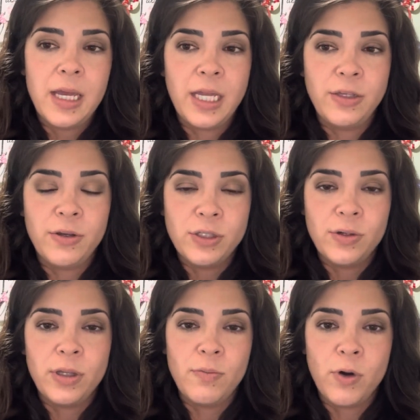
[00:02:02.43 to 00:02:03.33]
And you can do
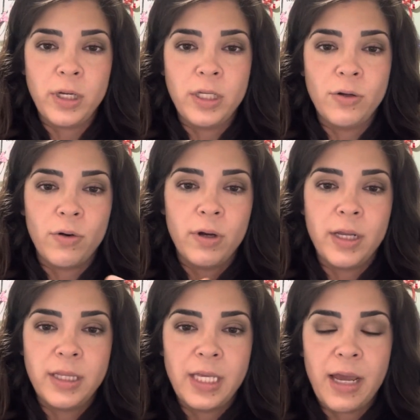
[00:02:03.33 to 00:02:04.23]
it in the morning or
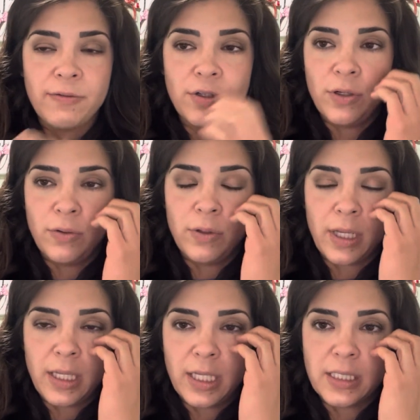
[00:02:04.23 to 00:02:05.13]
in the afternoon.
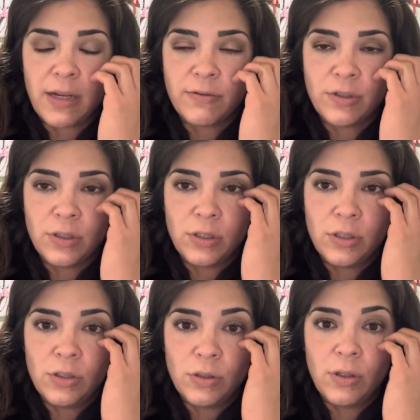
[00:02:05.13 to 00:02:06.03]
I think it's after,
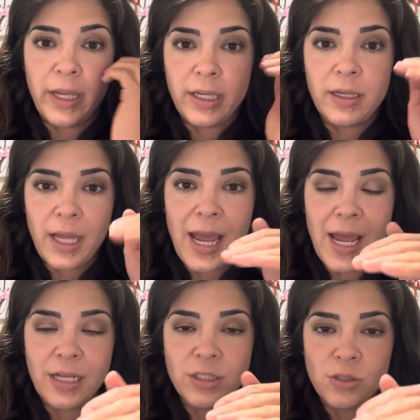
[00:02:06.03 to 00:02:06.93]
like,
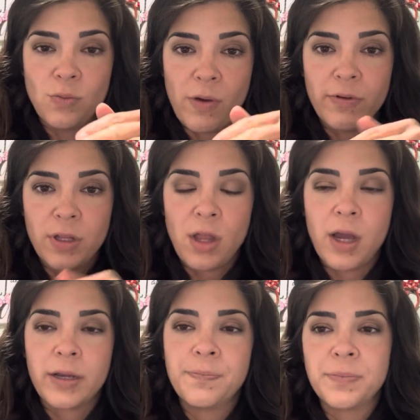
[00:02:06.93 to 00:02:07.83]
at 12
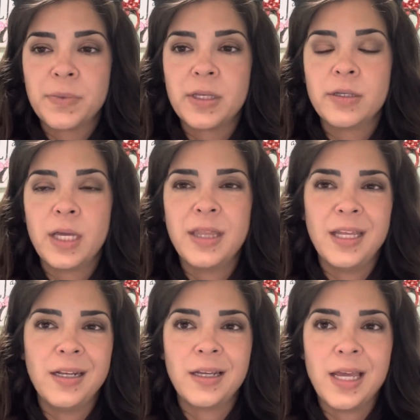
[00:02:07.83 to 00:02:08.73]
o'clock. And
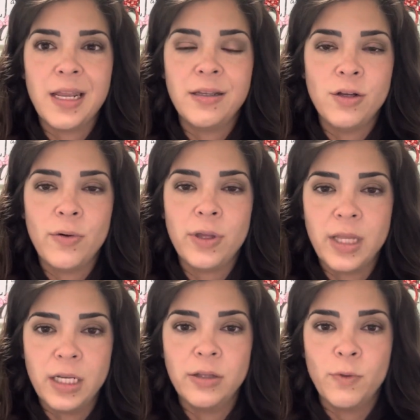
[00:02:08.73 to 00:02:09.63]
then again, and
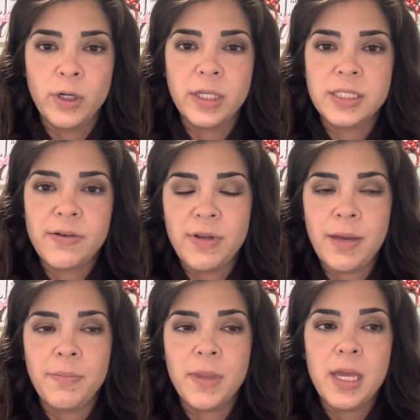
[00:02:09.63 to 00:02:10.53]
then in the morning at 7
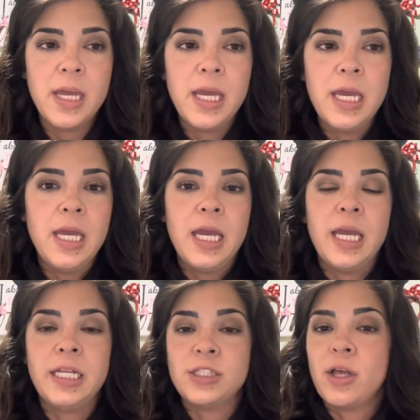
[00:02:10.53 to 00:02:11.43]
a.m.
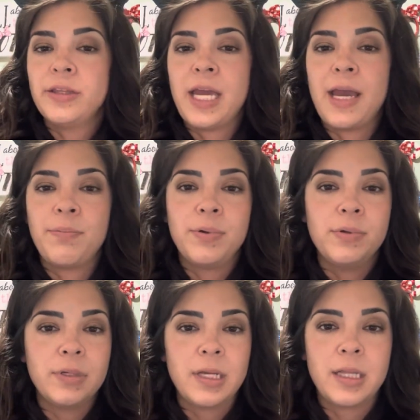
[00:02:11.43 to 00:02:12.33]
And it's all in the app.
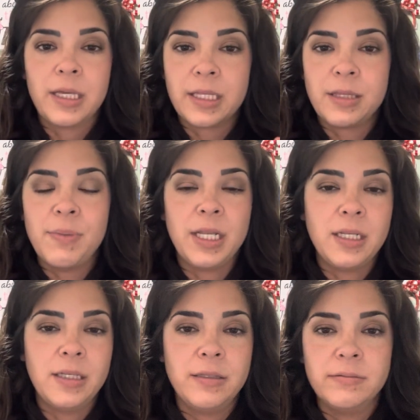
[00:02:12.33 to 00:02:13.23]
Click the
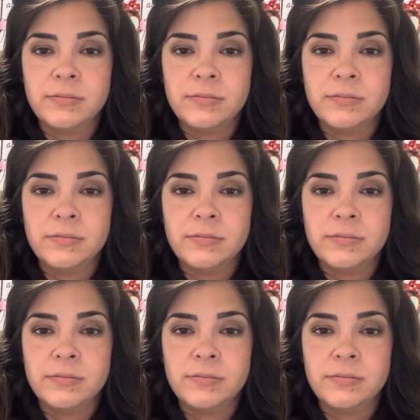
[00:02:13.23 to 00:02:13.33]
button.